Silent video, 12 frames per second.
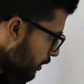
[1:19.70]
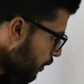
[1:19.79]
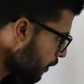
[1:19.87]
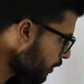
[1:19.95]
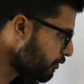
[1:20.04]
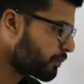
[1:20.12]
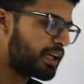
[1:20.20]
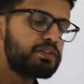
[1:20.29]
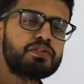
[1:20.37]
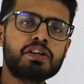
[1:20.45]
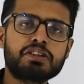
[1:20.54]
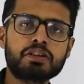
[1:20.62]
record of
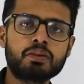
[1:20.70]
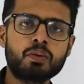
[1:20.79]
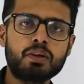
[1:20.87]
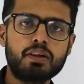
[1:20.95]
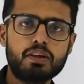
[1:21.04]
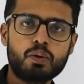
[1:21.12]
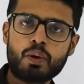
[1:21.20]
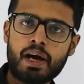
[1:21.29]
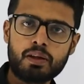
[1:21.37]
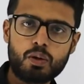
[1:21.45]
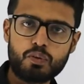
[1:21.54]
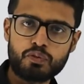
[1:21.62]
main function only. You
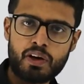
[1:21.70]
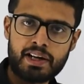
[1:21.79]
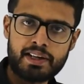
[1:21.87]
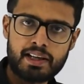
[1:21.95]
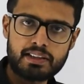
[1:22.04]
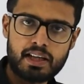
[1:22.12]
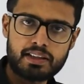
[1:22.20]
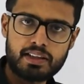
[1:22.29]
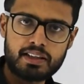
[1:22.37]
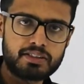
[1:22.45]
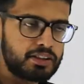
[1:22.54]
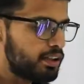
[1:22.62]
cannot find any I
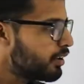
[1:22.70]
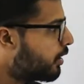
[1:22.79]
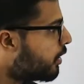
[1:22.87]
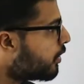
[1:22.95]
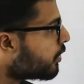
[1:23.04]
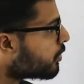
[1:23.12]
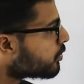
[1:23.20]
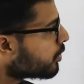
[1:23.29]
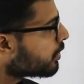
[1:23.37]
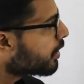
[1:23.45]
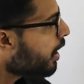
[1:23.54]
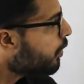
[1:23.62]
and j.
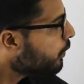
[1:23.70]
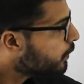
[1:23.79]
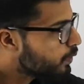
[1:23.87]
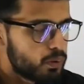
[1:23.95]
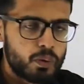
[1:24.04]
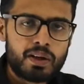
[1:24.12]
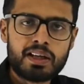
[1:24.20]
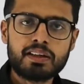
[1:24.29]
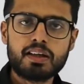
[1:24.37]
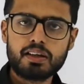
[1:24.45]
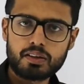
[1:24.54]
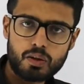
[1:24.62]
So now look
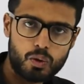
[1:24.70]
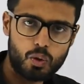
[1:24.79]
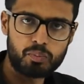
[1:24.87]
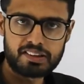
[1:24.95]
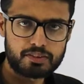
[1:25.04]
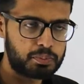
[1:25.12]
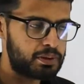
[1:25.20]
in the global